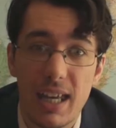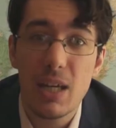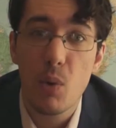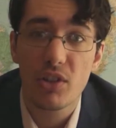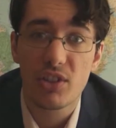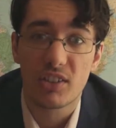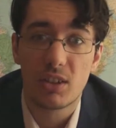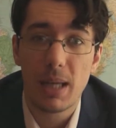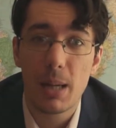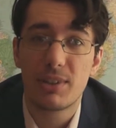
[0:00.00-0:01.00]
He wants us to
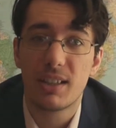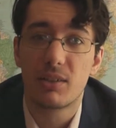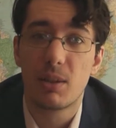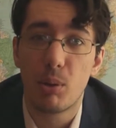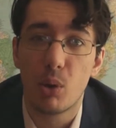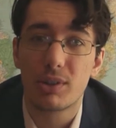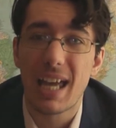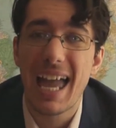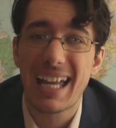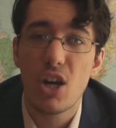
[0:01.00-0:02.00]
be able to deport
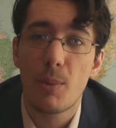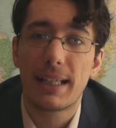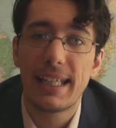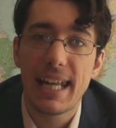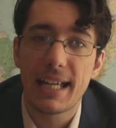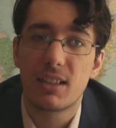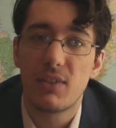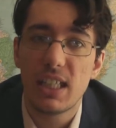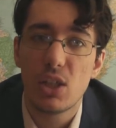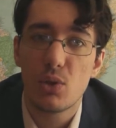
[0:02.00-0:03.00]
economically inactive
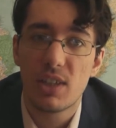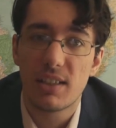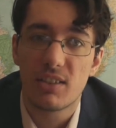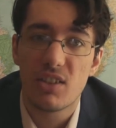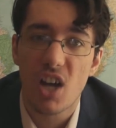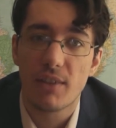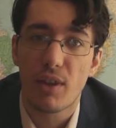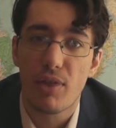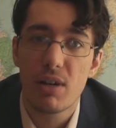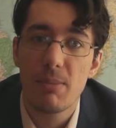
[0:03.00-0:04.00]
EU citizens after
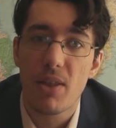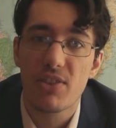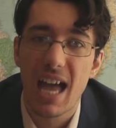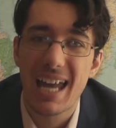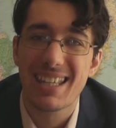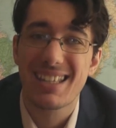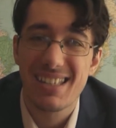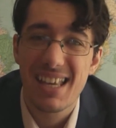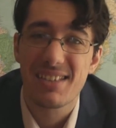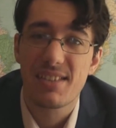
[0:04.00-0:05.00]
3 months and
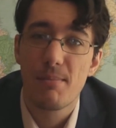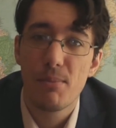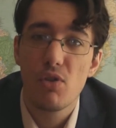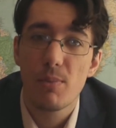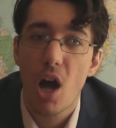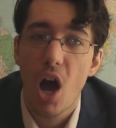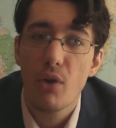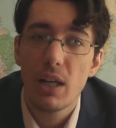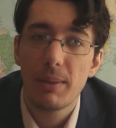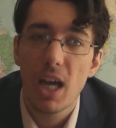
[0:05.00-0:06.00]
insists that movement
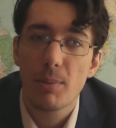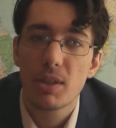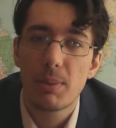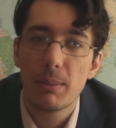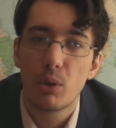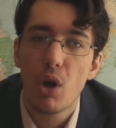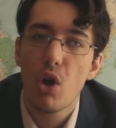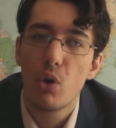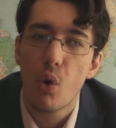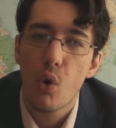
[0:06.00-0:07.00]
only be open to people
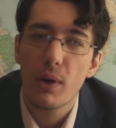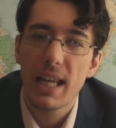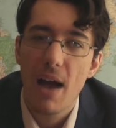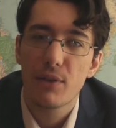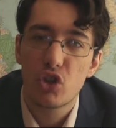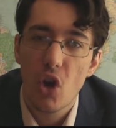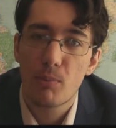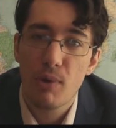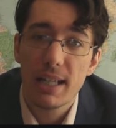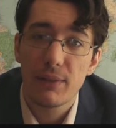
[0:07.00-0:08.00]
who already have a
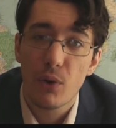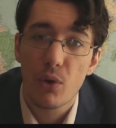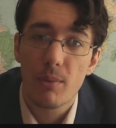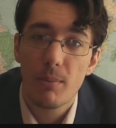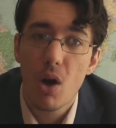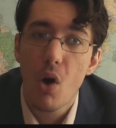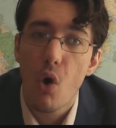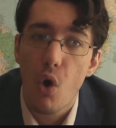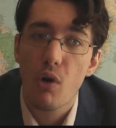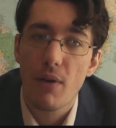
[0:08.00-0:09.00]
job ready for them
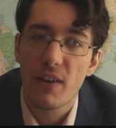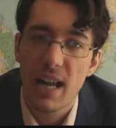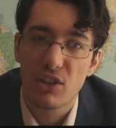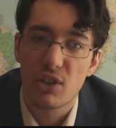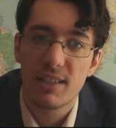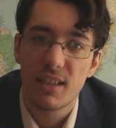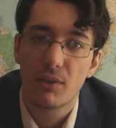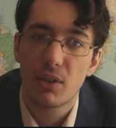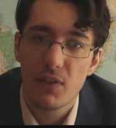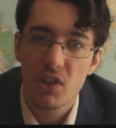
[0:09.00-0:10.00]
or are financially
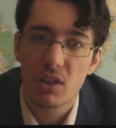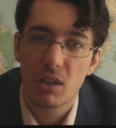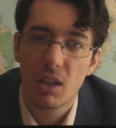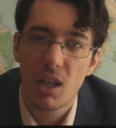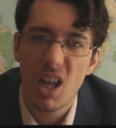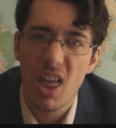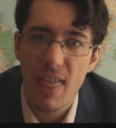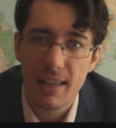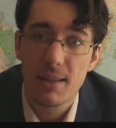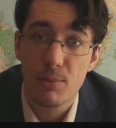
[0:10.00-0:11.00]
self-sufficient.
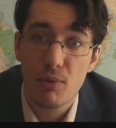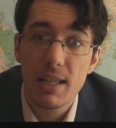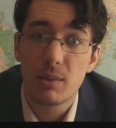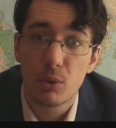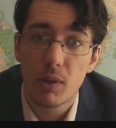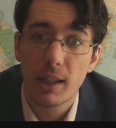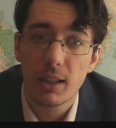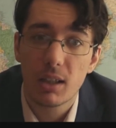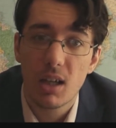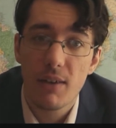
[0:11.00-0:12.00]
That seems reasonable, right?
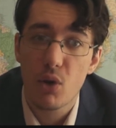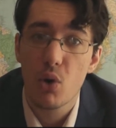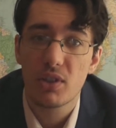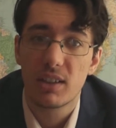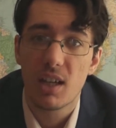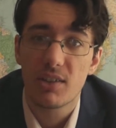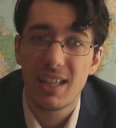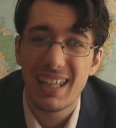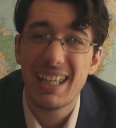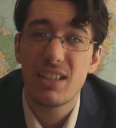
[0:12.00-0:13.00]
Of course it does.
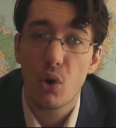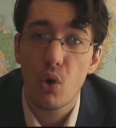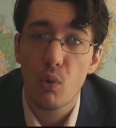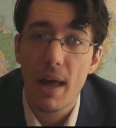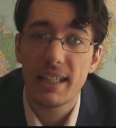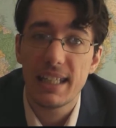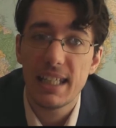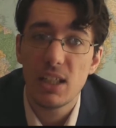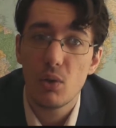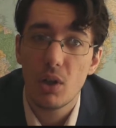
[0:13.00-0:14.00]
It is already
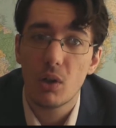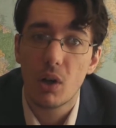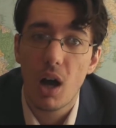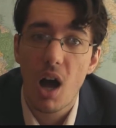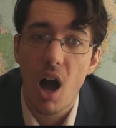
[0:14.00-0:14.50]
EU law.